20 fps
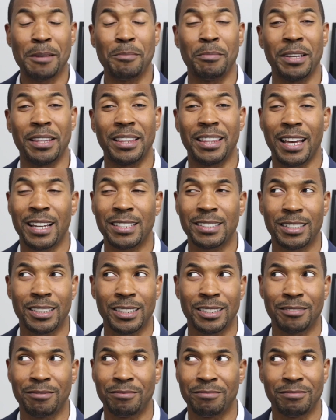
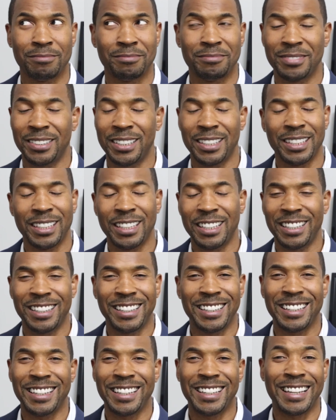Bethesda
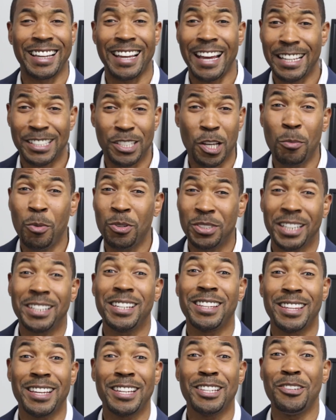has almost
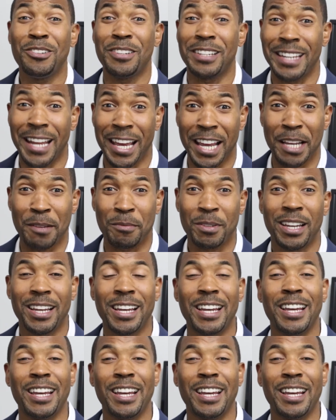anything you can name,